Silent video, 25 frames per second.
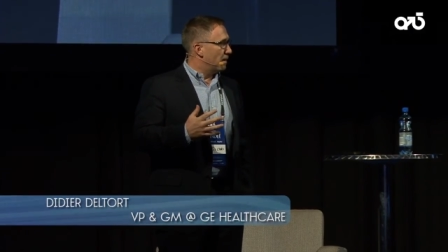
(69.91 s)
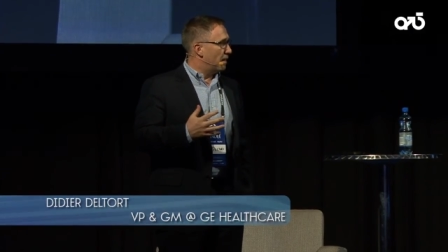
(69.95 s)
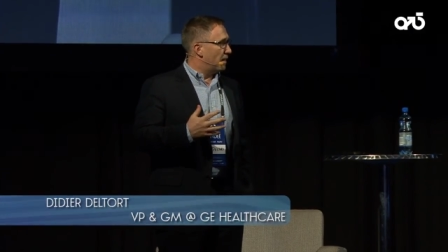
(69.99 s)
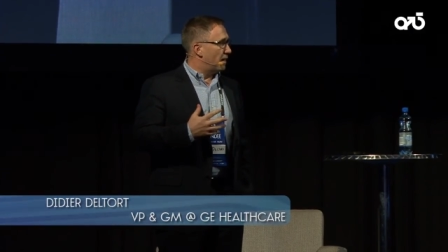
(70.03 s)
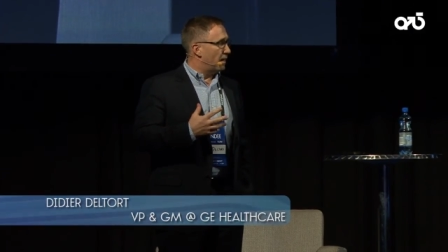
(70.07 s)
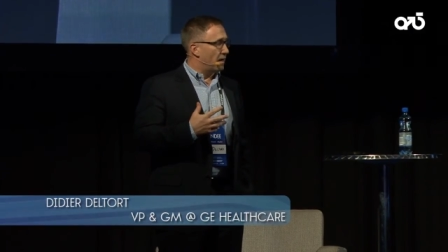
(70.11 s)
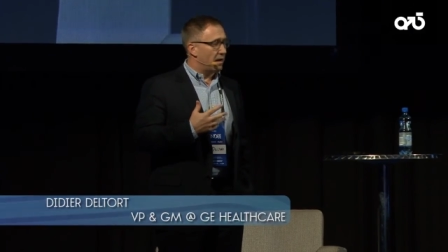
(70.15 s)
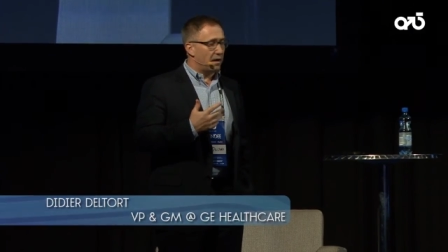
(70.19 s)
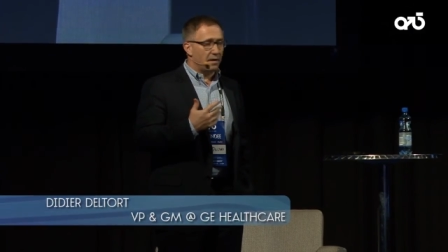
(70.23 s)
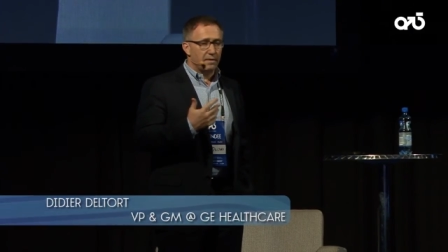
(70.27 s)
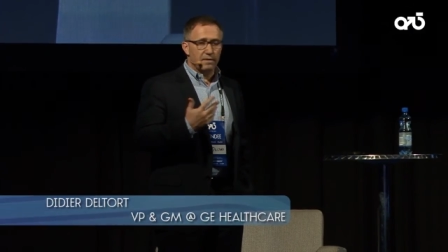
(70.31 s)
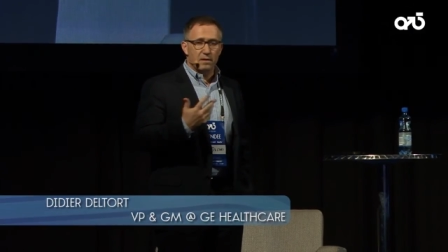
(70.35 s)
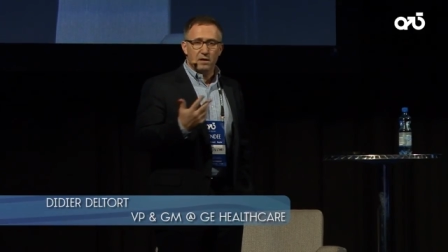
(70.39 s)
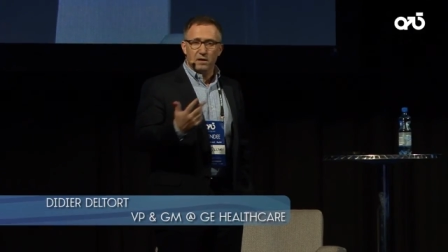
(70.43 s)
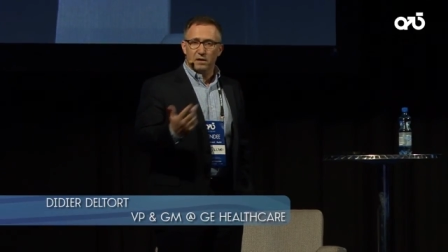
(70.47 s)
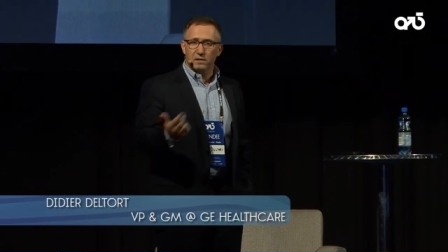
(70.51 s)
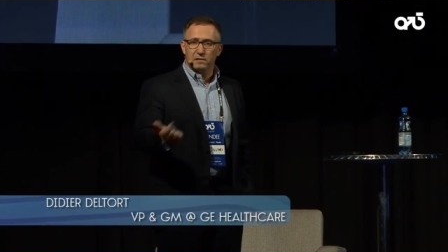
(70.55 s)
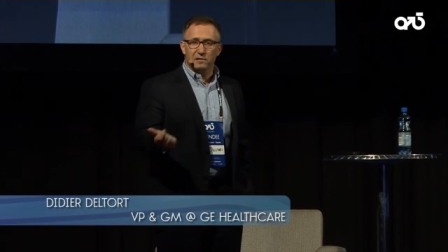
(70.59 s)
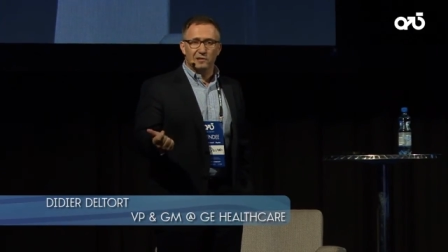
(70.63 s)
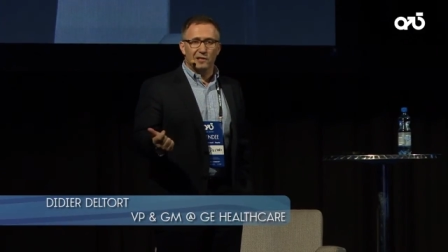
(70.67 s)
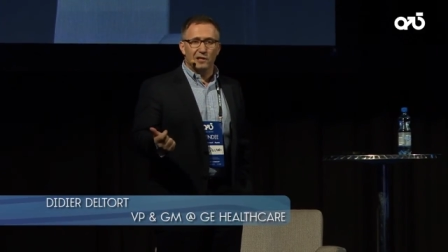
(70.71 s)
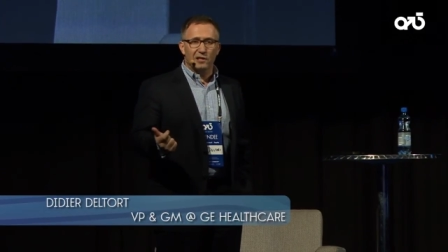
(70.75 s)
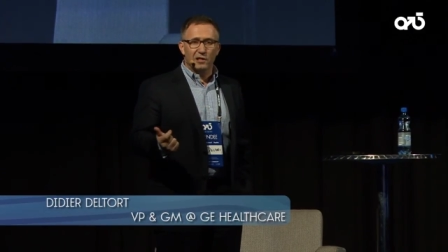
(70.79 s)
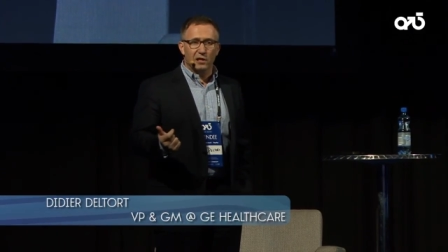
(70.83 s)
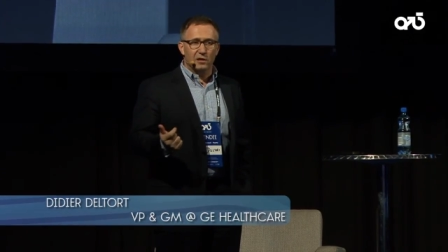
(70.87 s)
And the uh,
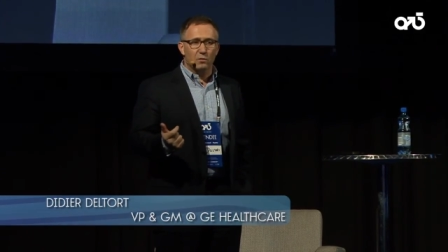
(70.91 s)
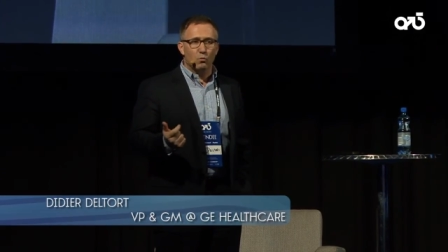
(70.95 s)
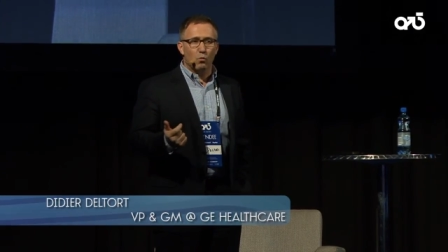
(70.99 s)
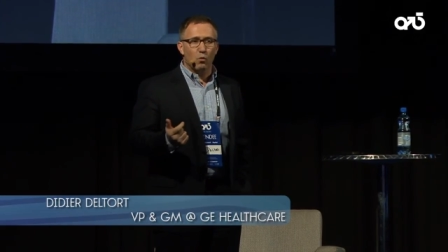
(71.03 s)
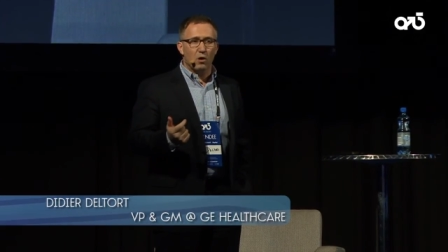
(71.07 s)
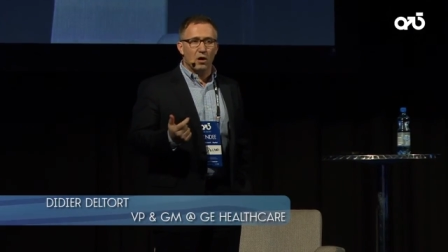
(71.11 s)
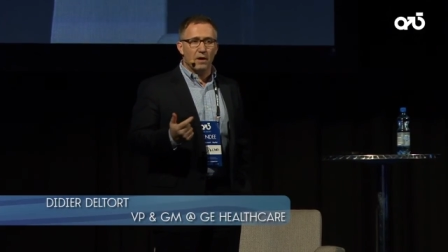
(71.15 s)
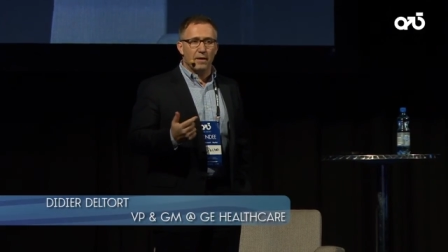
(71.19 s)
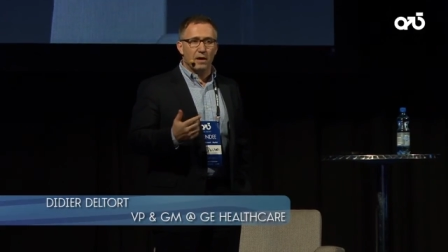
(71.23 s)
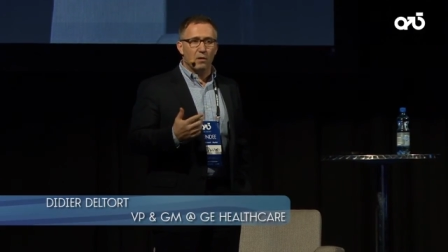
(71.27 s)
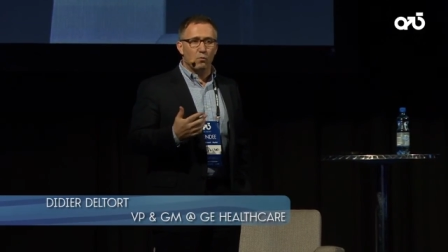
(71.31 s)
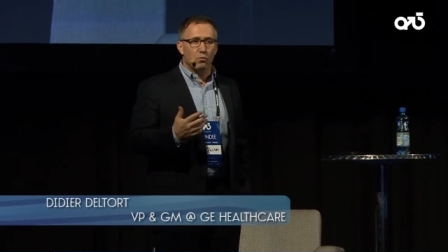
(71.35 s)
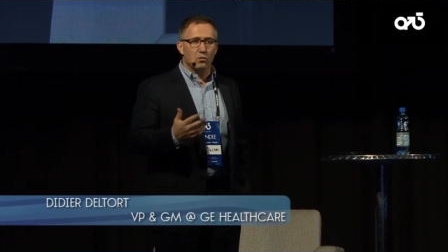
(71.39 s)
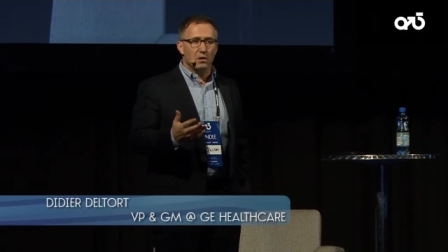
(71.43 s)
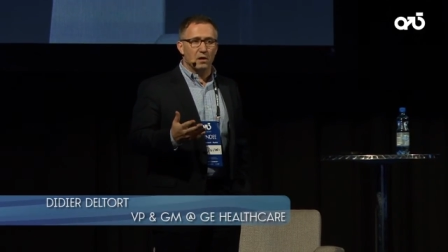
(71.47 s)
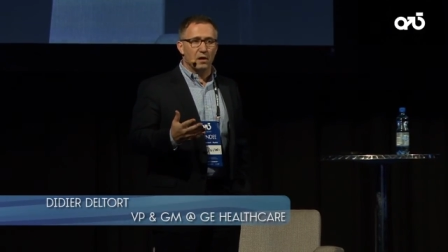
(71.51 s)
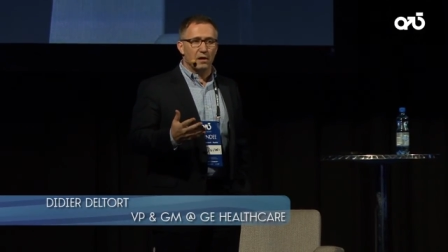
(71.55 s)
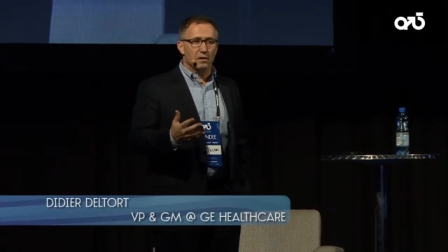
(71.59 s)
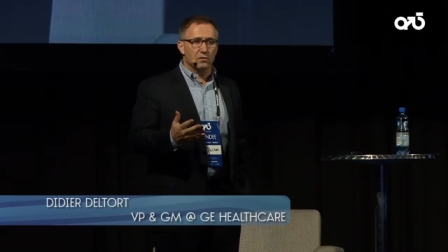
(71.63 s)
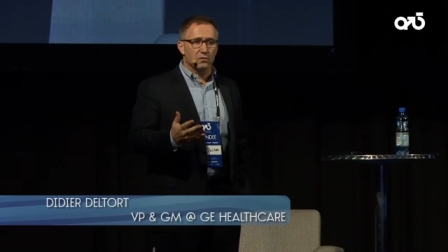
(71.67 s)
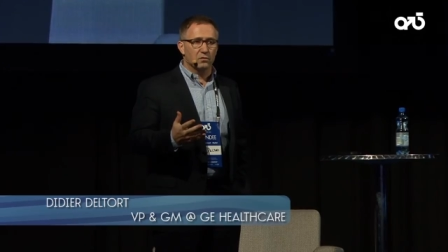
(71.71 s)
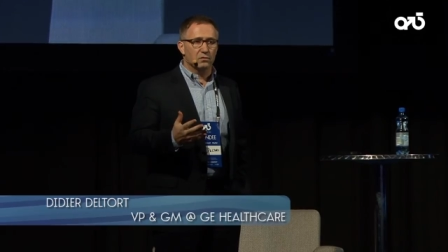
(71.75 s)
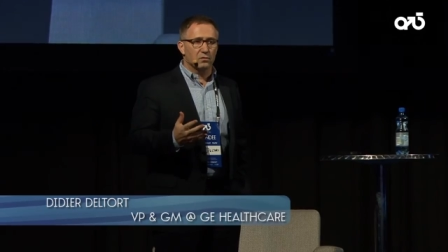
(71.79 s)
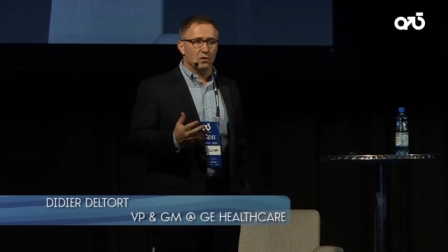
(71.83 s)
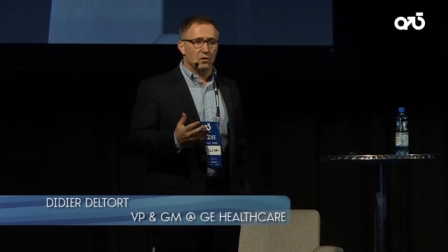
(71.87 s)
second one, I would
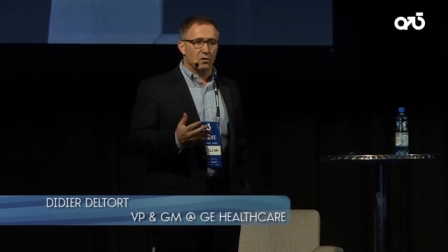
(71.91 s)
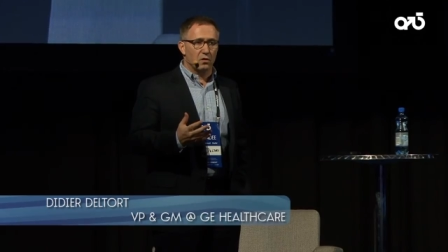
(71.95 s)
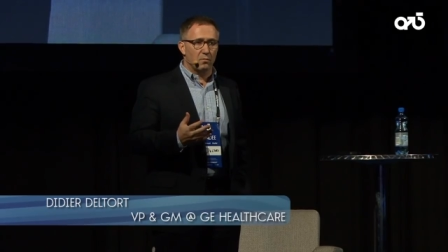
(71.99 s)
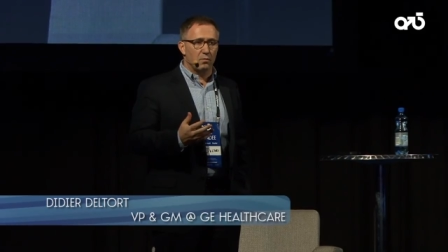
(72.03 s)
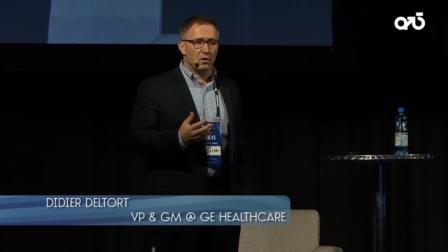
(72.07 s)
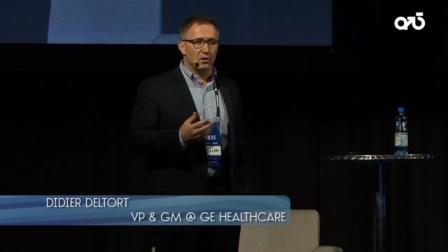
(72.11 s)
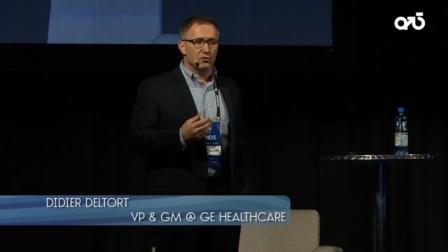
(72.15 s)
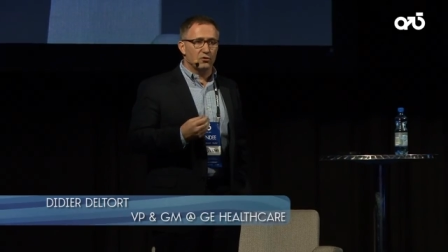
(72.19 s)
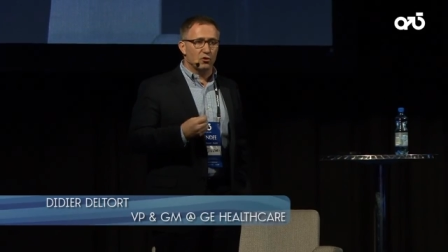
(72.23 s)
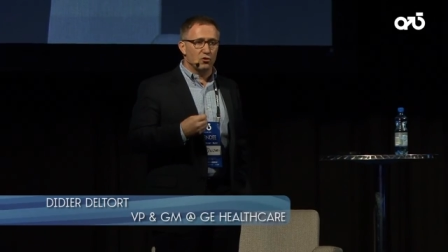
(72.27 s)
like to talk about